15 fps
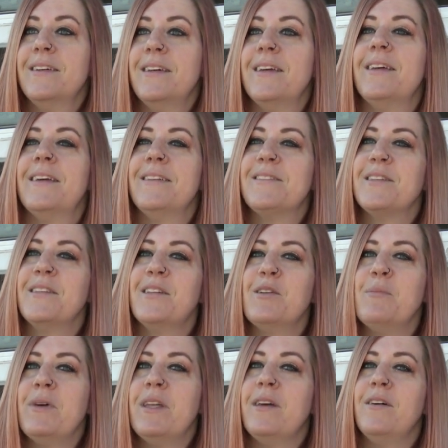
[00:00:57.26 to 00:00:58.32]
it's a little
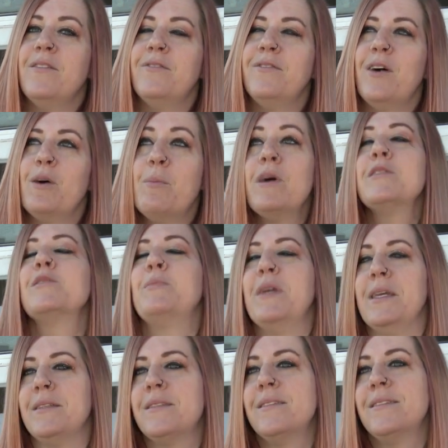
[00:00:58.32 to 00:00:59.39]
bit of a puzzle
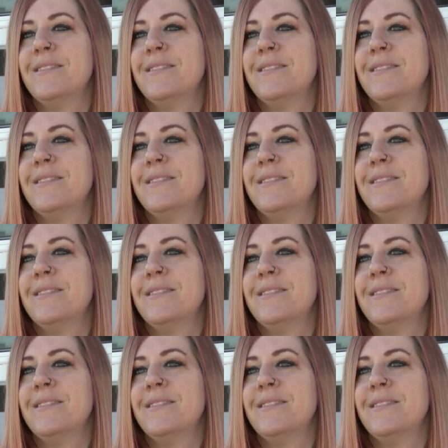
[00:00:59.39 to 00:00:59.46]
piece.